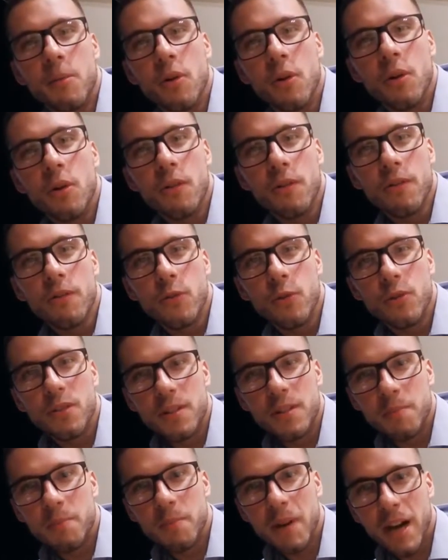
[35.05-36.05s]
all for
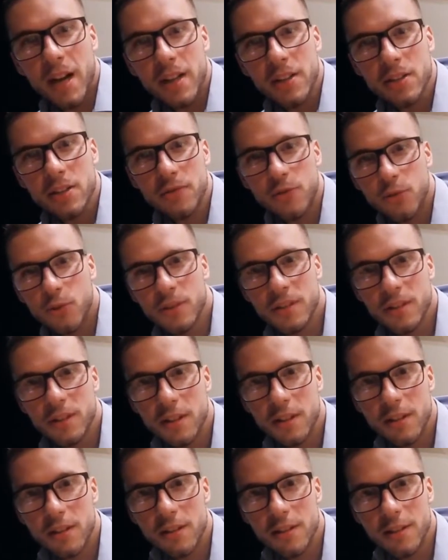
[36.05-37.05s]
their passion, for their
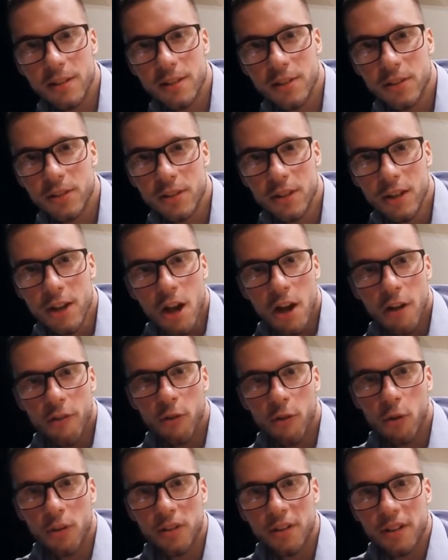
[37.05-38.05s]
courage,
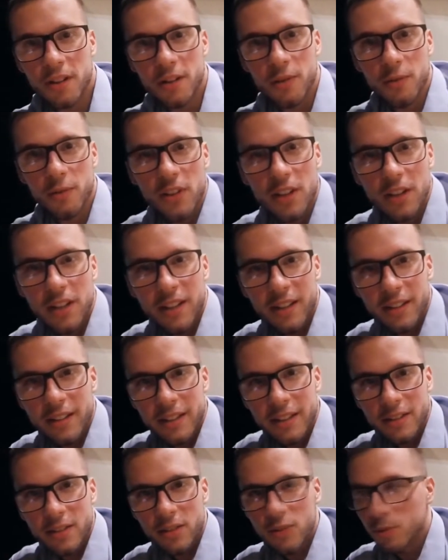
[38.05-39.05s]
for their
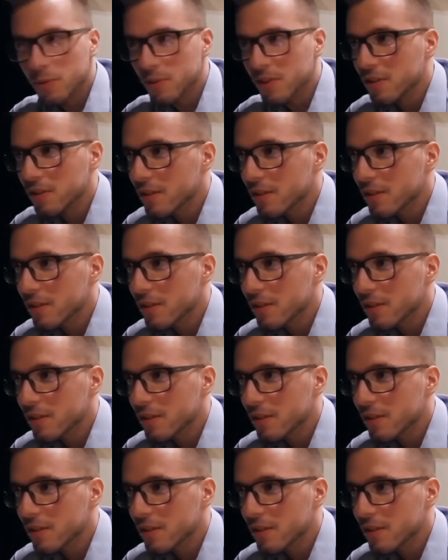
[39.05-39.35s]
willingness to,